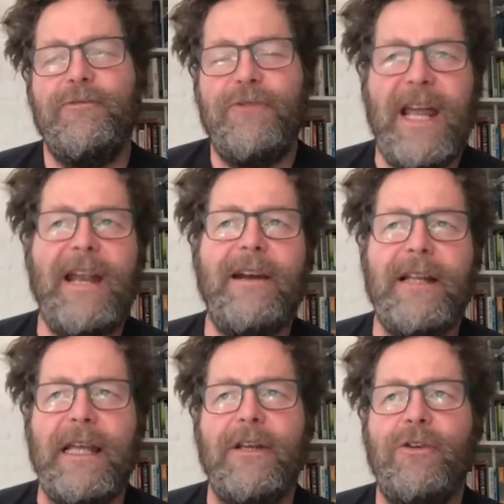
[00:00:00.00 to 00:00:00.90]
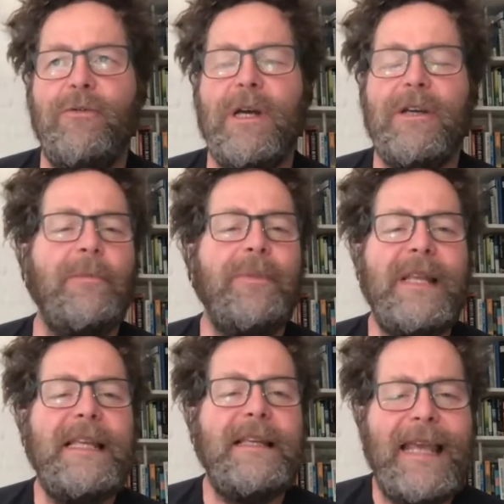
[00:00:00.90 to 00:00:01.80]
Rarely do a
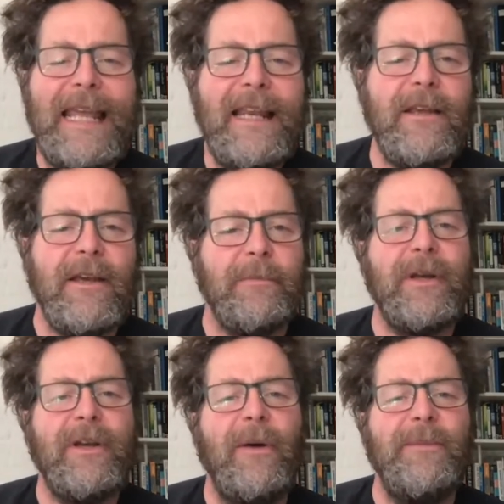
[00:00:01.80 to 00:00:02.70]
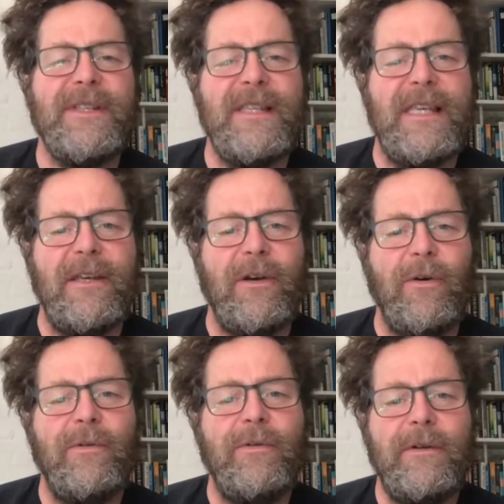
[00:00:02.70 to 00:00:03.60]
complete idiot become a CEO.